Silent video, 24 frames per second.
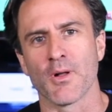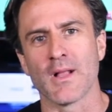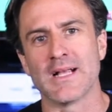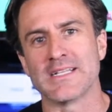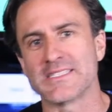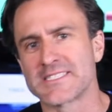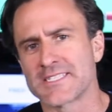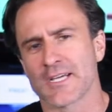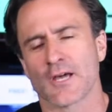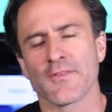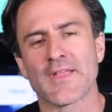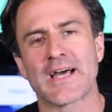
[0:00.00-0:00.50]

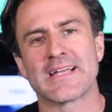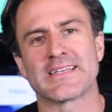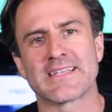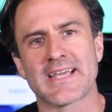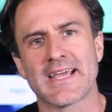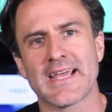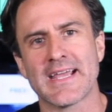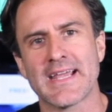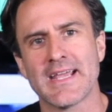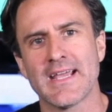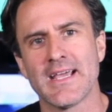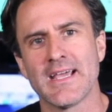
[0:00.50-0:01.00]
Until that
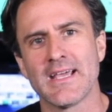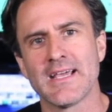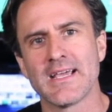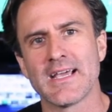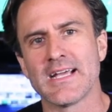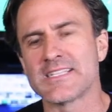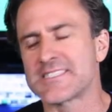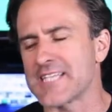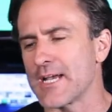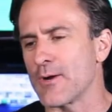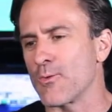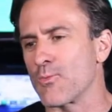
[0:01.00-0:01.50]
day,
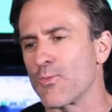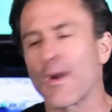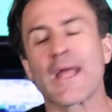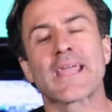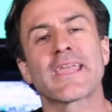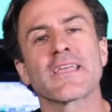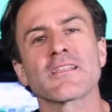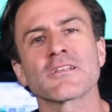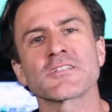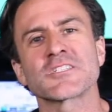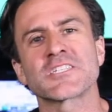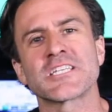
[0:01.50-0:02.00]
it's a
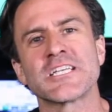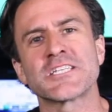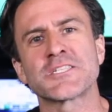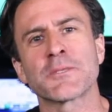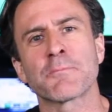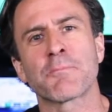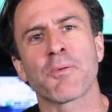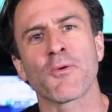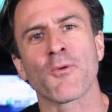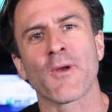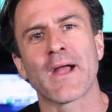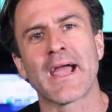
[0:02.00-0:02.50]
regular season
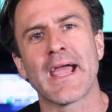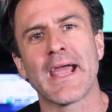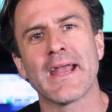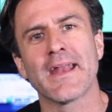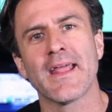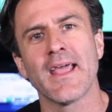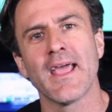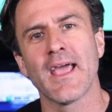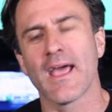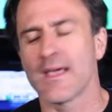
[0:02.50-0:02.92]
parade,